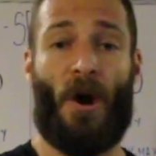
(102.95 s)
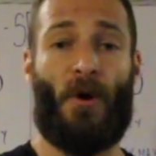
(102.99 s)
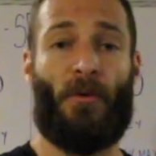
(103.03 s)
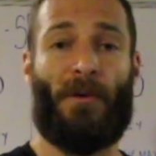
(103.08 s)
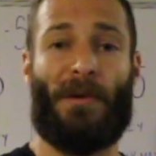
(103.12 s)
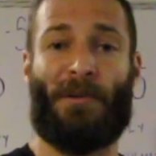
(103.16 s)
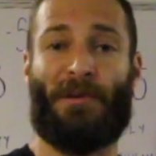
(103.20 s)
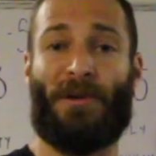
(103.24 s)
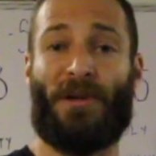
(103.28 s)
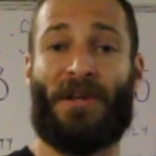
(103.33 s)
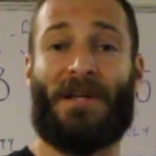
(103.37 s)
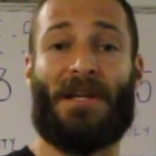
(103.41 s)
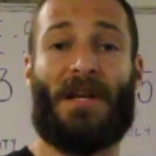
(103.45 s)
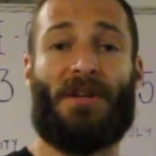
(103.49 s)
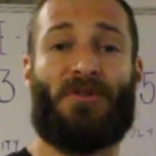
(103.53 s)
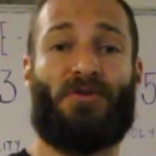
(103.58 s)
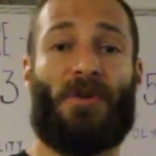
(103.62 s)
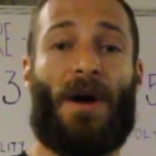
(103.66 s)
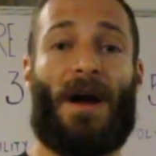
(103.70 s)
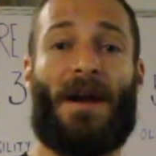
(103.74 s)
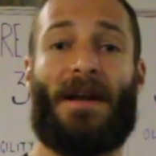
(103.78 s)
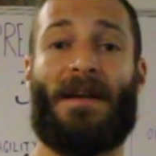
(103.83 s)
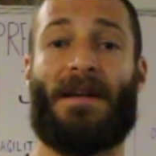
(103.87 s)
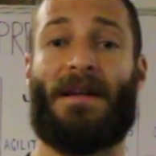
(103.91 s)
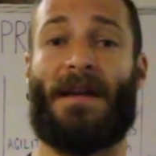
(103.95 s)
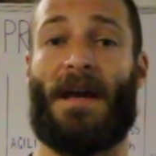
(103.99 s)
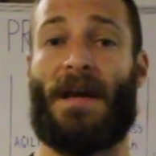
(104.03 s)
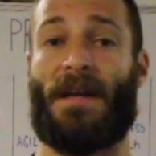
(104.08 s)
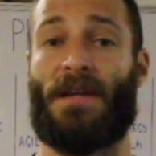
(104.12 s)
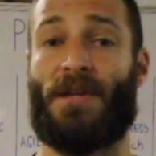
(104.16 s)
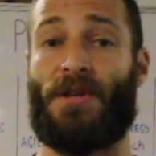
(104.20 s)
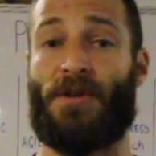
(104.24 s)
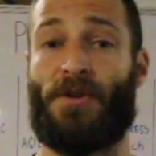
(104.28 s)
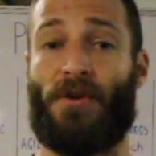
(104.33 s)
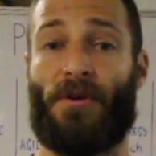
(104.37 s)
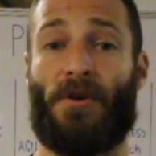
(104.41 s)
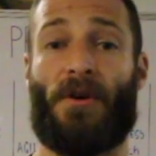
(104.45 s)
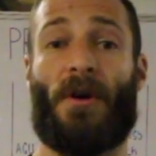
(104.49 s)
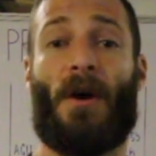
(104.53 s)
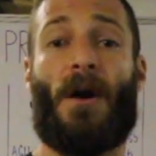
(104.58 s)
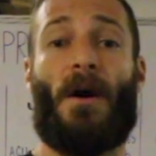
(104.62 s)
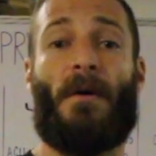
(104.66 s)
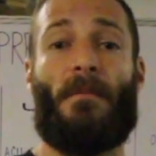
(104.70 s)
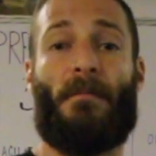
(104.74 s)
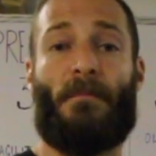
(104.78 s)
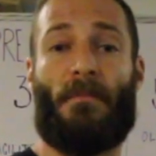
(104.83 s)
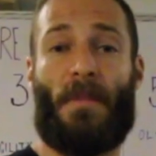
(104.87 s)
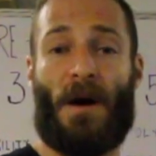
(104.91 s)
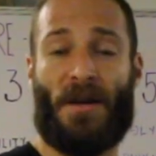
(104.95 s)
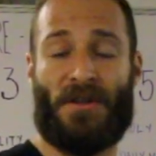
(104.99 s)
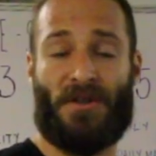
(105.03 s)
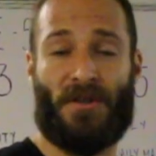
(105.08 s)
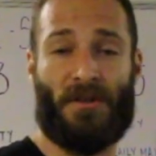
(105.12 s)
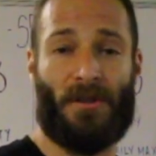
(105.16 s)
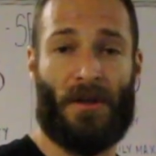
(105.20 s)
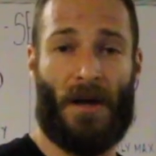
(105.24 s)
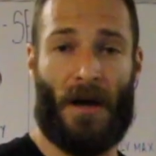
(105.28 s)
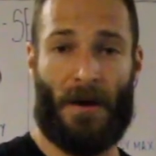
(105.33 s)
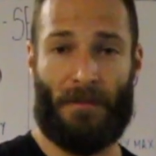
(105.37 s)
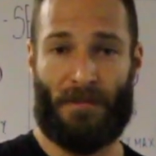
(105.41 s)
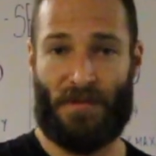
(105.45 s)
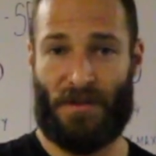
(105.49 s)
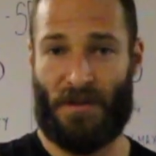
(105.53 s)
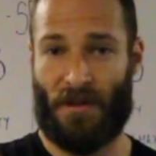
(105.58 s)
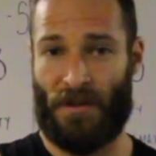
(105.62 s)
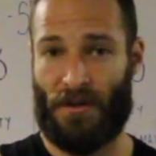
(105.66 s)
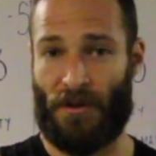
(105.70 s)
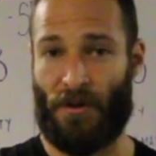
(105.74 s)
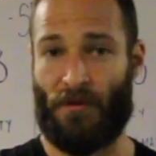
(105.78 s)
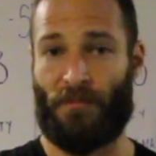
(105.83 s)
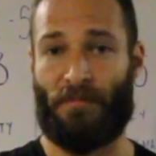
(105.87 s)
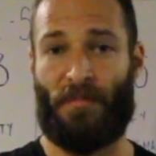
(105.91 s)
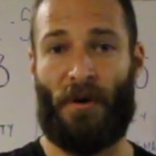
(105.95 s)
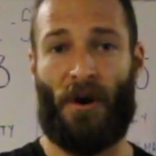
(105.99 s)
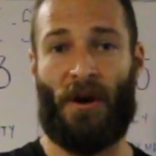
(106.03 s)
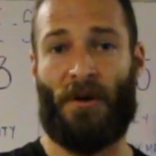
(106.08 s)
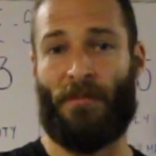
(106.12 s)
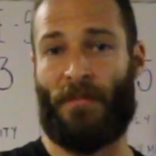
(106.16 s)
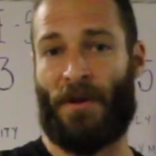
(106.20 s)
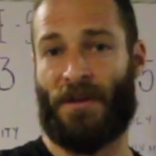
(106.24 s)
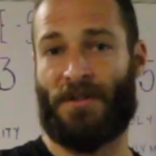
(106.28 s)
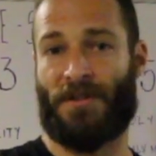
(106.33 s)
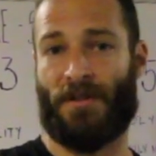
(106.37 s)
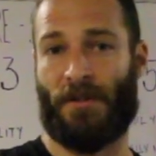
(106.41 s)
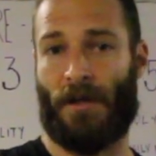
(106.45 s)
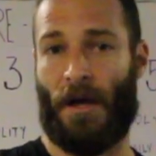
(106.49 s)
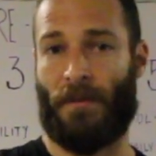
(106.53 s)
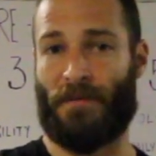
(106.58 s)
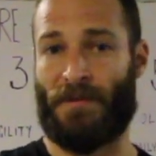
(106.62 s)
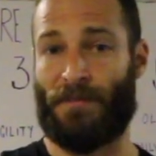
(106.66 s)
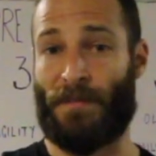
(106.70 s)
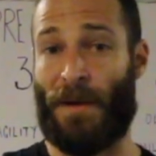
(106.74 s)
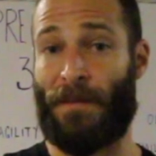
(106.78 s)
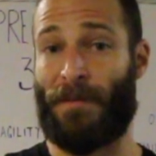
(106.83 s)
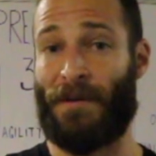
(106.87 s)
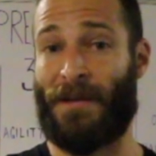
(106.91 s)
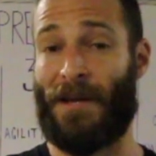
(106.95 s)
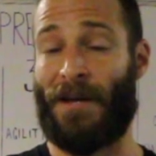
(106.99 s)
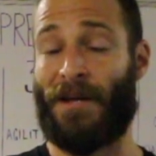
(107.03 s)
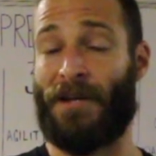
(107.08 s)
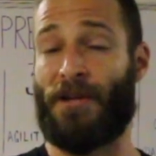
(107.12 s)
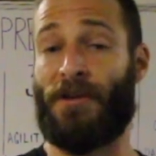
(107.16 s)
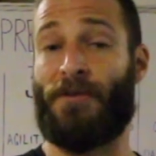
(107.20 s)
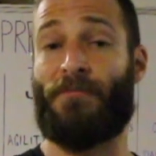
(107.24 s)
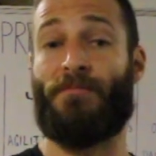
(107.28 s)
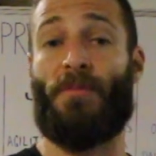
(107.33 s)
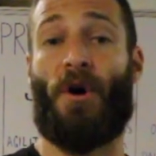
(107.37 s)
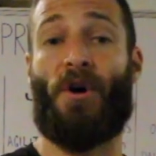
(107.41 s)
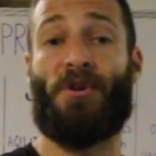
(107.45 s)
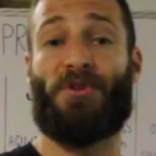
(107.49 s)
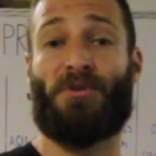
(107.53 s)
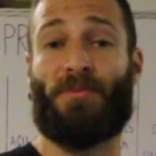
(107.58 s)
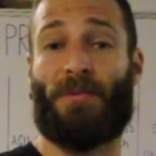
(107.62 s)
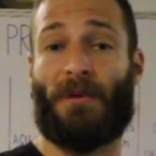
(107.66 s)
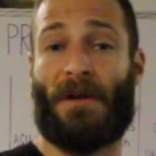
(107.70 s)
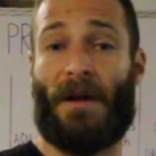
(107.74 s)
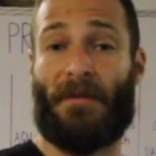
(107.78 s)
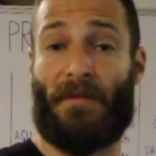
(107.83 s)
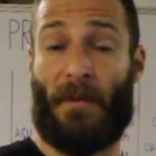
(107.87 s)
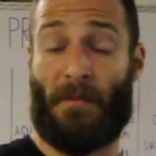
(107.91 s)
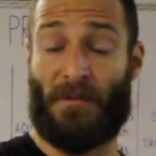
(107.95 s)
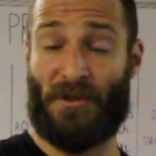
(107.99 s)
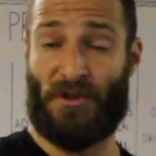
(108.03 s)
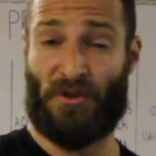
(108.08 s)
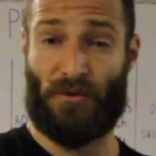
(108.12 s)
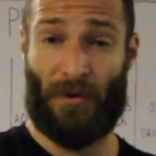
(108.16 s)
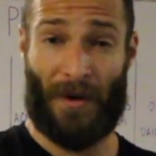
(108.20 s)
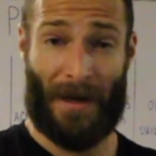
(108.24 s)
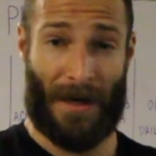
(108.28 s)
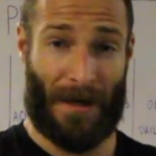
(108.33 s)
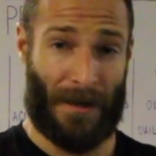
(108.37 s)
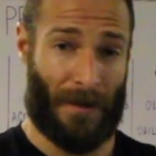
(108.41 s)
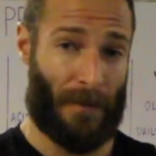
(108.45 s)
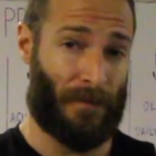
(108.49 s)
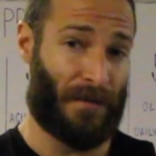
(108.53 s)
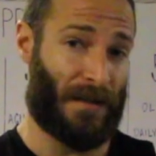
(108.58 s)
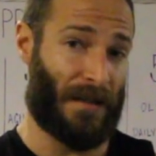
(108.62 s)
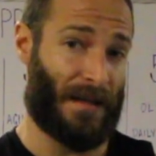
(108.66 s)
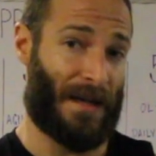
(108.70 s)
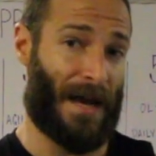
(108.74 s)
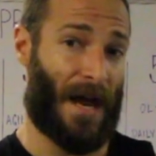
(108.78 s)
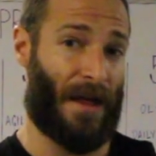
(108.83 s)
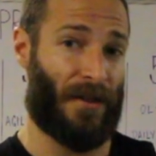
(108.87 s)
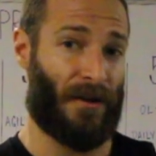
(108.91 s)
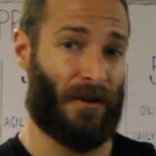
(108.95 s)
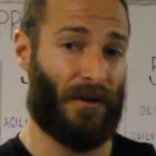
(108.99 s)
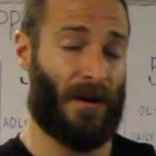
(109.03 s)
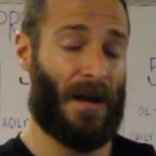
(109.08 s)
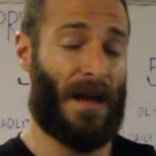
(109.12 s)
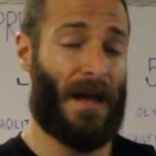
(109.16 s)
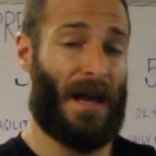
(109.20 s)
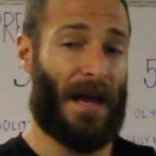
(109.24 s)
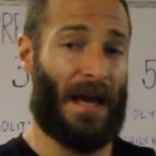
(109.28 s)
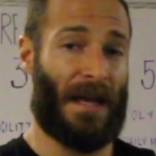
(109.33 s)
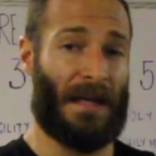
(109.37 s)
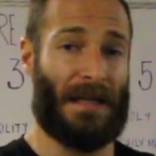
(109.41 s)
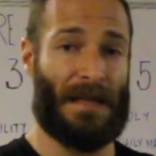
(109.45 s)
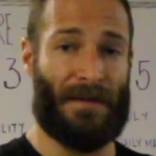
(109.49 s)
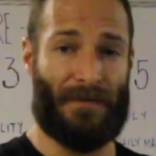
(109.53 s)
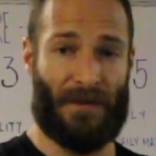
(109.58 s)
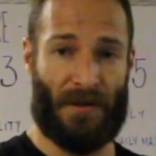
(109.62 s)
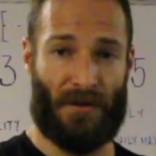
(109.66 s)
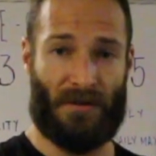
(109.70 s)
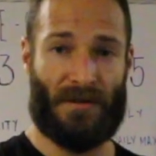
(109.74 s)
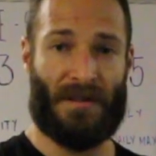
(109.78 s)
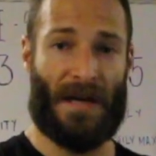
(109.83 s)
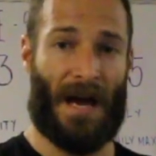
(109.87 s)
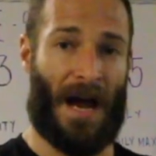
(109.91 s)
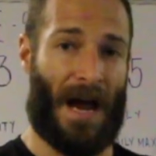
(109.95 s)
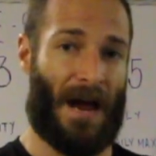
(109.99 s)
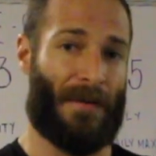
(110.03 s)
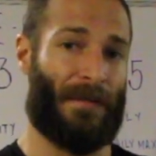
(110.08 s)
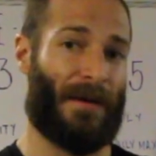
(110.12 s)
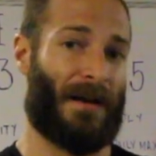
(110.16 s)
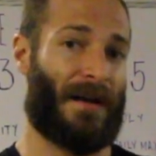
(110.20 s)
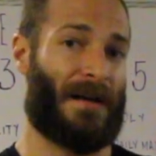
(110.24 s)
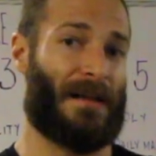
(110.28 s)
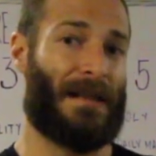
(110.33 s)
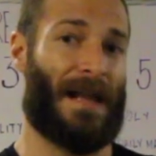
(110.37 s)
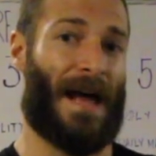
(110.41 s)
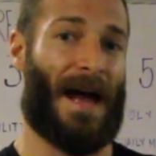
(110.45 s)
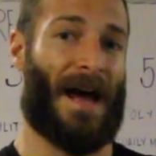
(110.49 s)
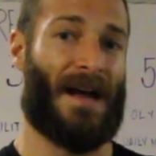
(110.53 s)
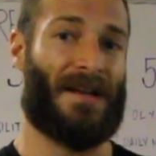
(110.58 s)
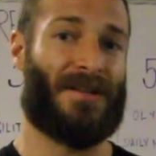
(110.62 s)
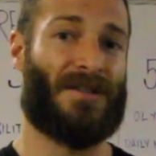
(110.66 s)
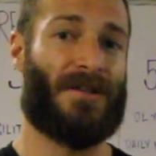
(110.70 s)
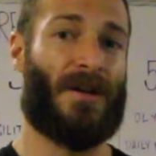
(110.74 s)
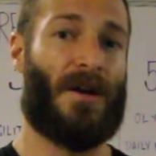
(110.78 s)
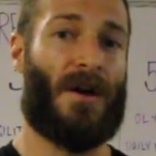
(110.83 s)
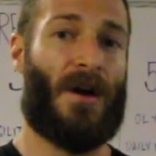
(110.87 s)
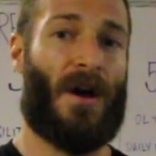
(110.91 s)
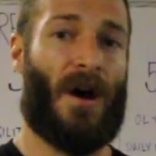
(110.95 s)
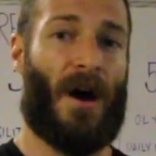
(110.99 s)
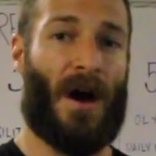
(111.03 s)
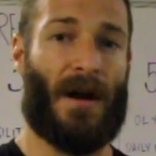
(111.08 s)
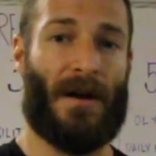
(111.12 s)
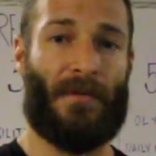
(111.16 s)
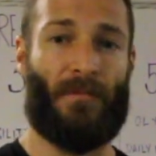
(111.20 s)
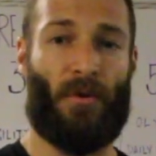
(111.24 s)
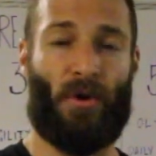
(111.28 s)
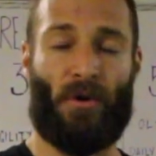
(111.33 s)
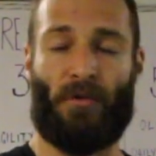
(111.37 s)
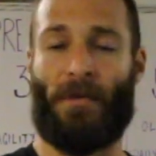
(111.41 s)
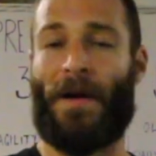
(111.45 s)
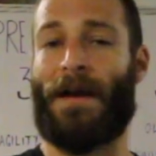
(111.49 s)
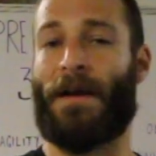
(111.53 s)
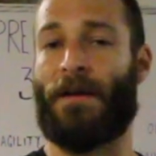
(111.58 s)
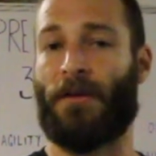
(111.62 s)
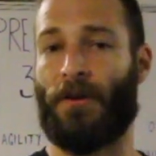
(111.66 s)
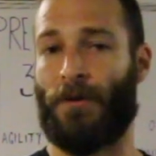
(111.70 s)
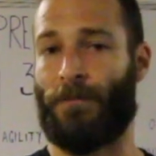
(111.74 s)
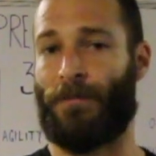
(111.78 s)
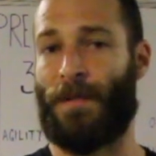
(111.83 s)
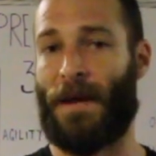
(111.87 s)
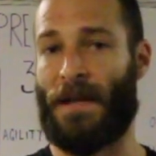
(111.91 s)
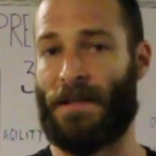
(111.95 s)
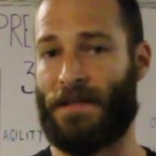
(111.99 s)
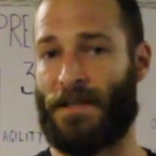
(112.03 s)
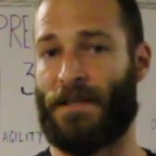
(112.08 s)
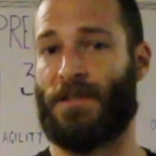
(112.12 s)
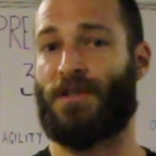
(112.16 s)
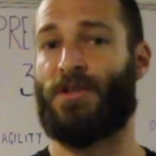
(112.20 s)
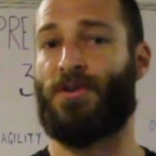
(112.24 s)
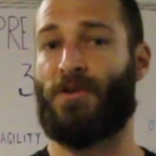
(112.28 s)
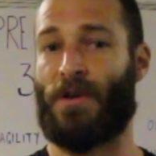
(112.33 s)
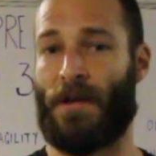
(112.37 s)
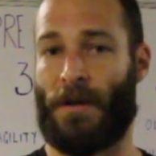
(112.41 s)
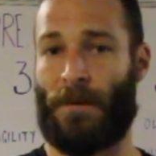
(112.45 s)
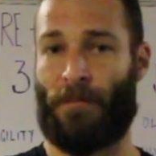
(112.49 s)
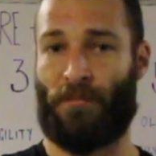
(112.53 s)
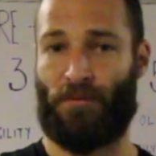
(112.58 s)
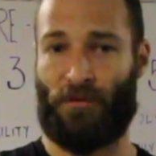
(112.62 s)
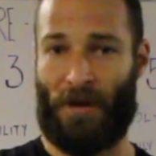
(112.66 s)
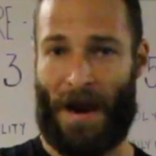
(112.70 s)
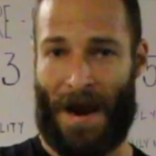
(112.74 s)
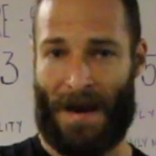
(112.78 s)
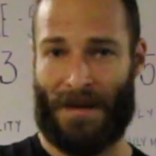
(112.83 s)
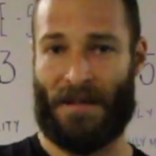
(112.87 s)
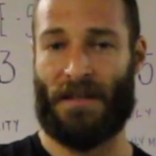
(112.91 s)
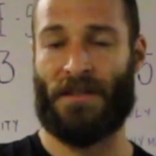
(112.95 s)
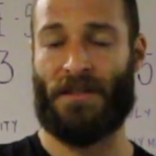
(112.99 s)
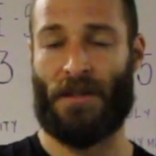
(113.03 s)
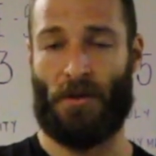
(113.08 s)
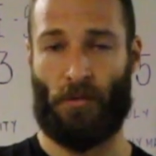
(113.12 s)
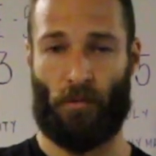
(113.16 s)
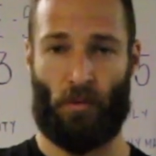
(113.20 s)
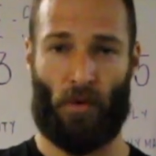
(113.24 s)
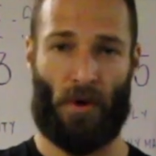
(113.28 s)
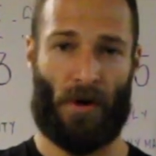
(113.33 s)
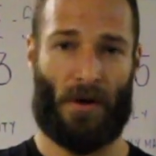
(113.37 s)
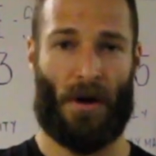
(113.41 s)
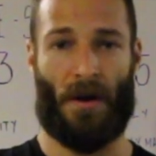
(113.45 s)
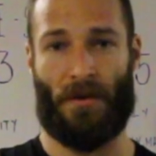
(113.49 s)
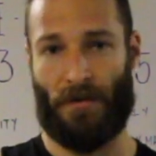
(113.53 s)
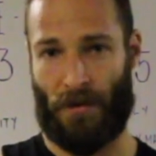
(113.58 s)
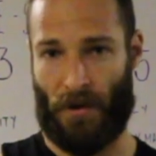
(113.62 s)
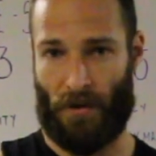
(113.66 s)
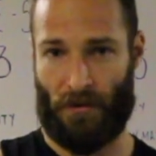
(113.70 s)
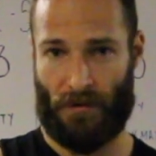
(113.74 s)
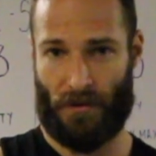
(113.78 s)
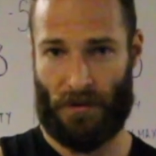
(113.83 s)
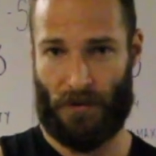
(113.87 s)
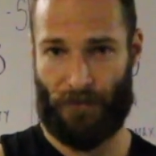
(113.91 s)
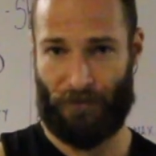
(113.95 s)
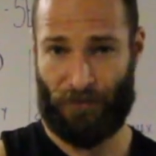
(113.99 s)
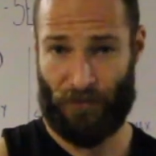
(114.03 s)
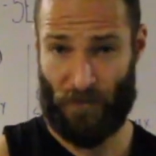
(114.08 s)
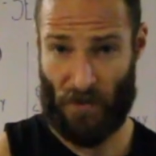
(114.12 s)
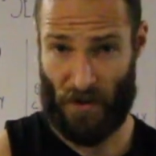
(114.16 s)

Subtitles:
we're looking at trying to get your muscle ups, your bar muscle ups, maybe getting you multiple of them, stringing them together, and giving you time in class on a more regular basis to kind of practice and work on those.